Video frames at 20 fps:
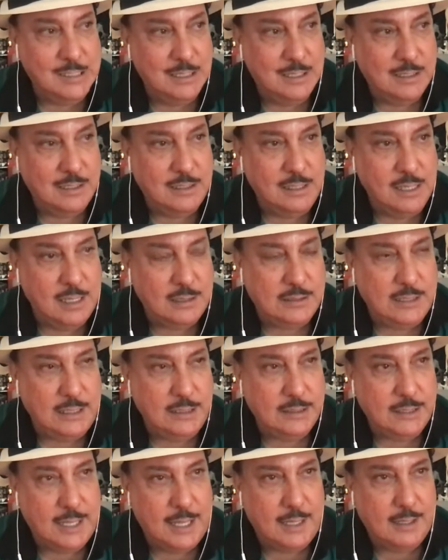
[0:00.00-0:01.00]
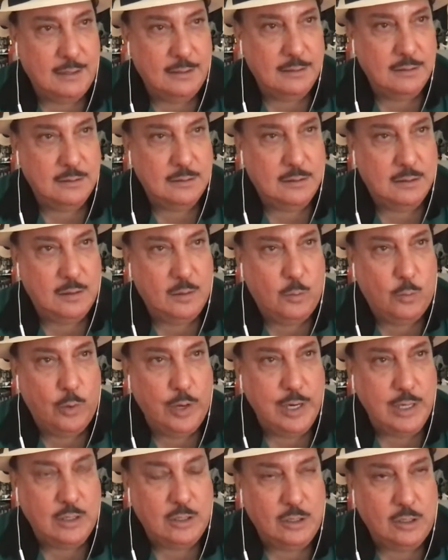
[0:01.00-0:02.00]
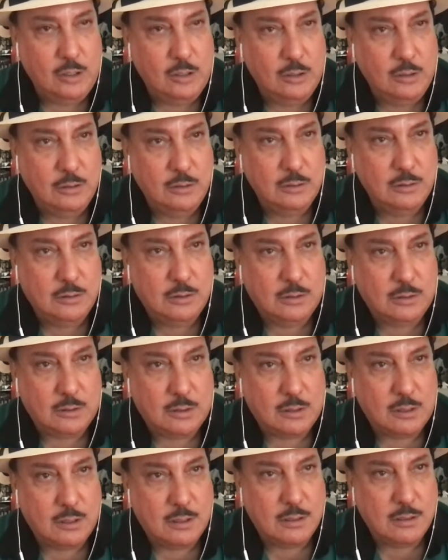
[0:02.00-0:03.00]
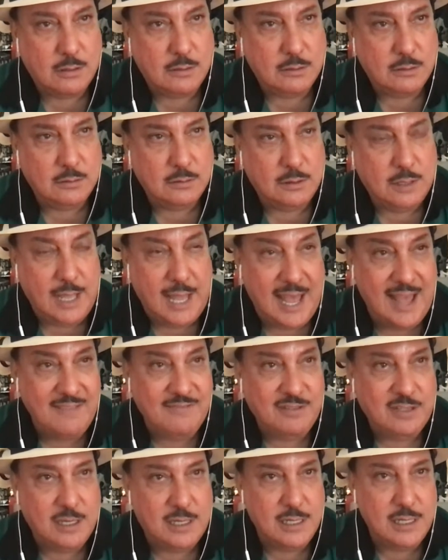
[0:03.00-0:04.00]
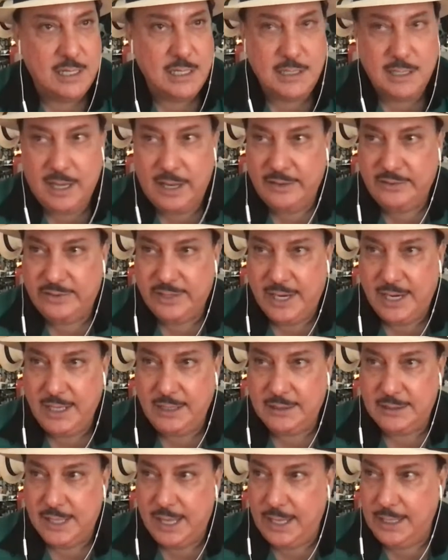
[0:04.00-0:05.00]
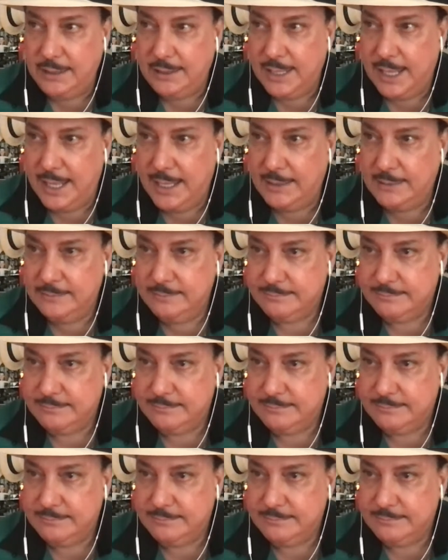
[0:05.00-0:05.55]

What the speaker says: nothing that we do or have done is anything that